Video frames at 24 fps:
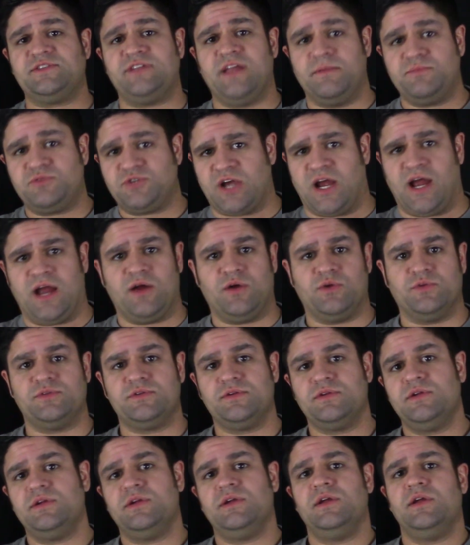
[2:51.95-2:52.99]

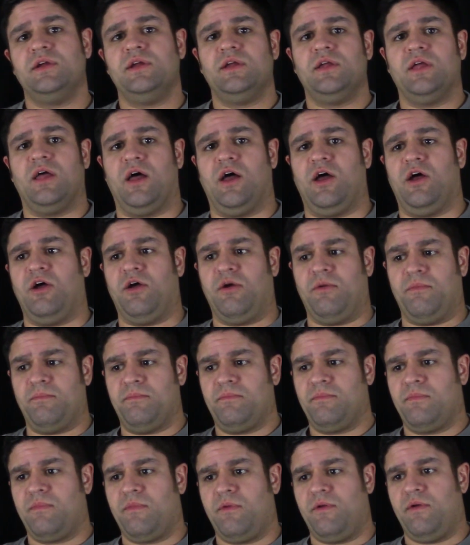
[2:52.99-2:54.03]
stepchild,
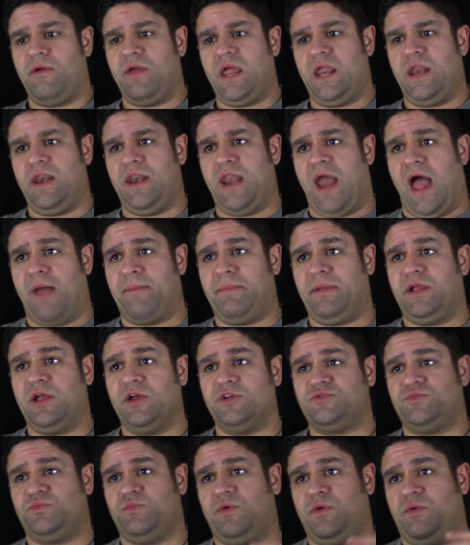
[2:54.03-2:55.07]
not
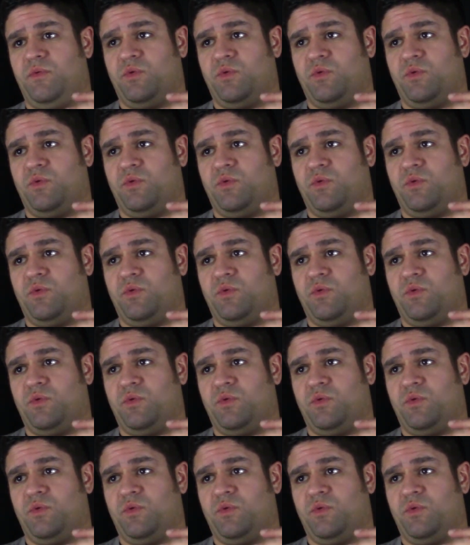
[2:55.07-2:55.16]
because